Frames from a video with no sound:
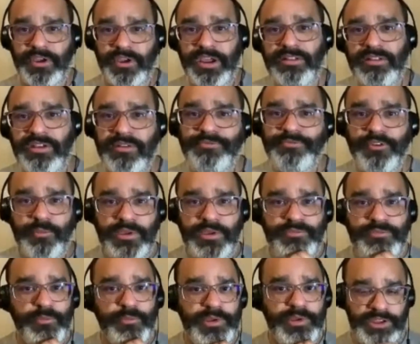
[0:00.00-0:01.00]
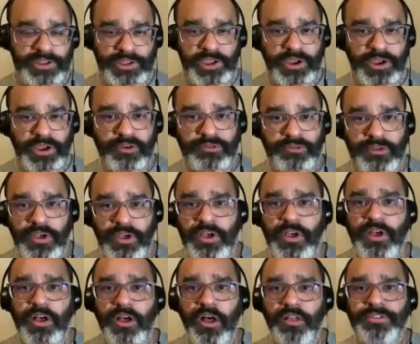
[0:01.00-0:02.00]
It did for me for many years,
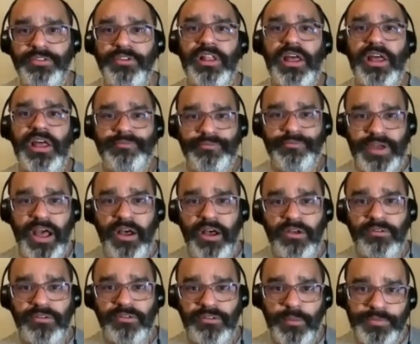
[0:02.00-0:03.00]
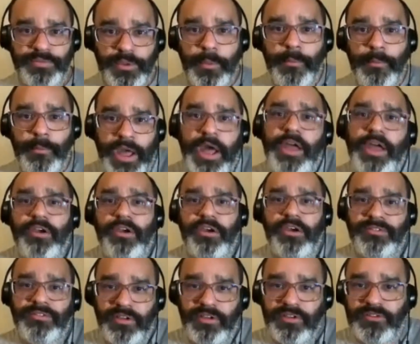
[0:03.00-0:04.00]
until I found something better,
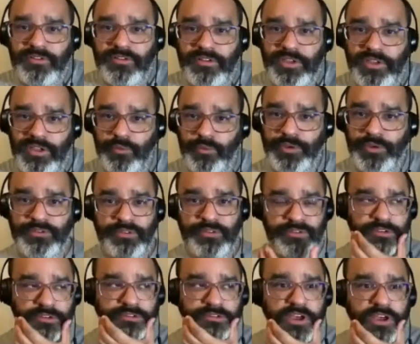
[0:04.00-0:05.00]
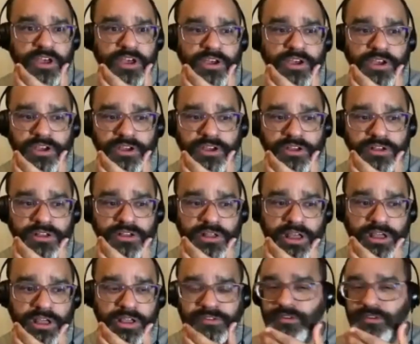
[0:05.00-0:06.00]
essentially, which is just
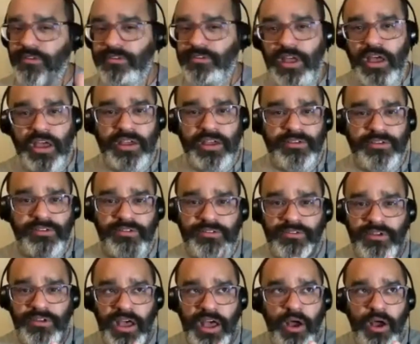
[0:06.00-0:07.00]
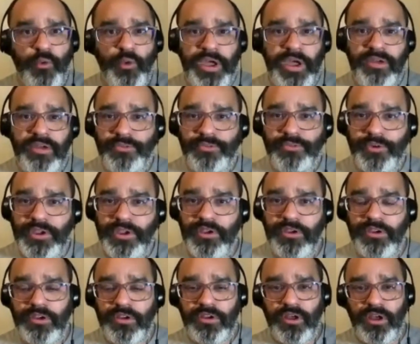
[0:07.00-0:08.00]
it's just a way for you
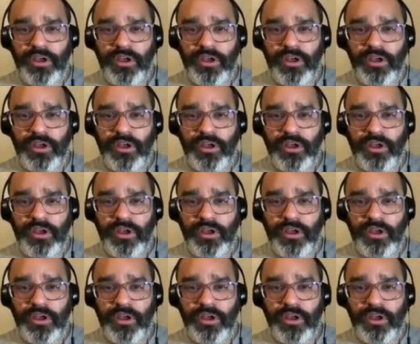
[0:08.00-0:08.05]
to